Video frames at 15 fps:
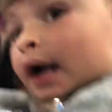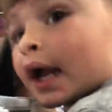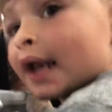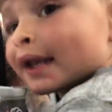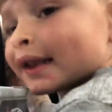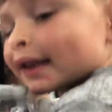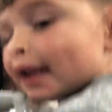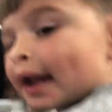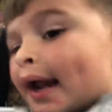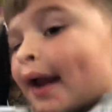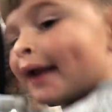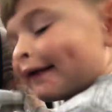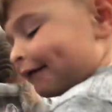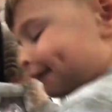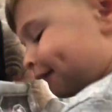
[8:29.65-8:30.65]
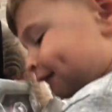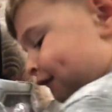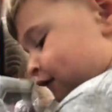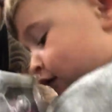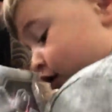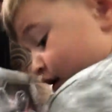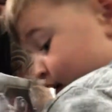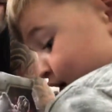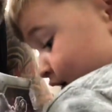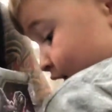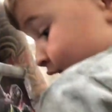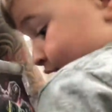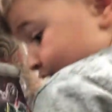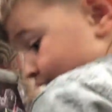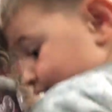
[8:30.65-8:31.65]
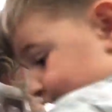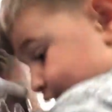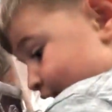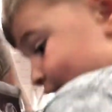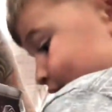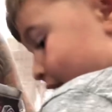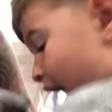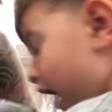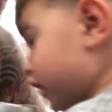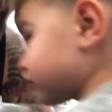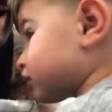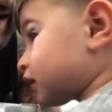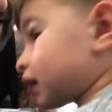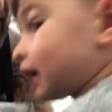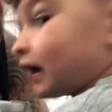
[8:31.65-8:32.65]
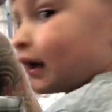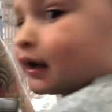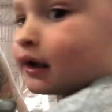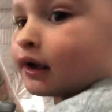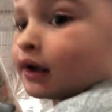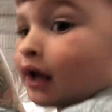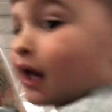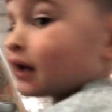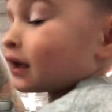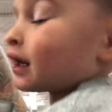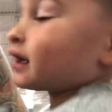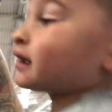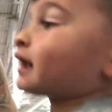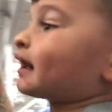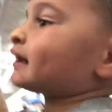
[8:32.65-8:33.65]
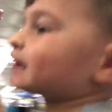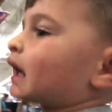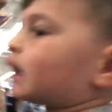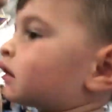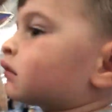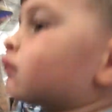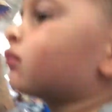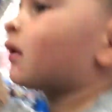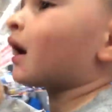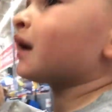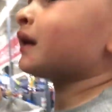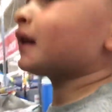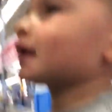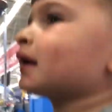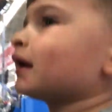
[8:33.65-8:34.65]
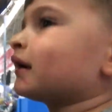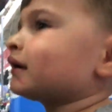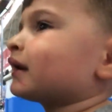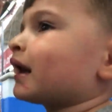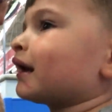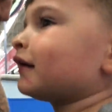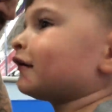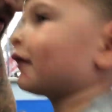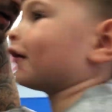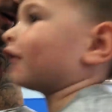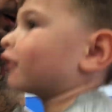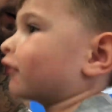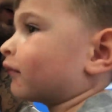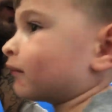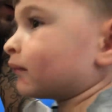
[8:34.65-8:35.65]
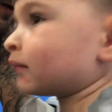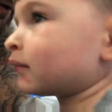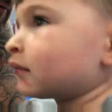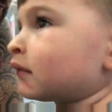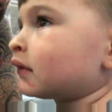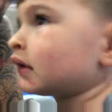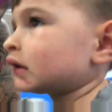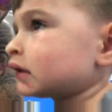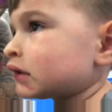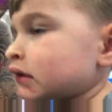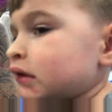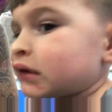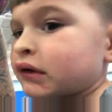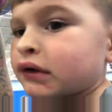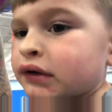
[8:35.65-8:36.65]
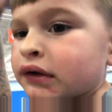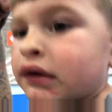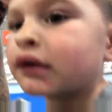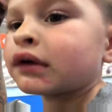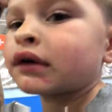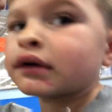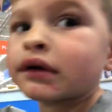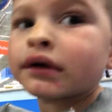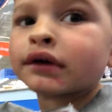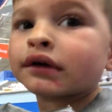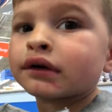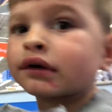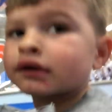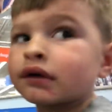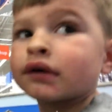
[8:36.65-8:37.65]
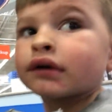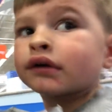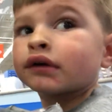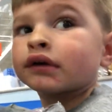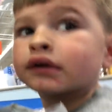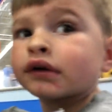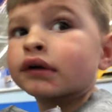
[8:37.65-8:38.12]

And play. All right, well, let's get home. Let's not waste any time. Oh, rushing them transform. Russian them transform, that's right.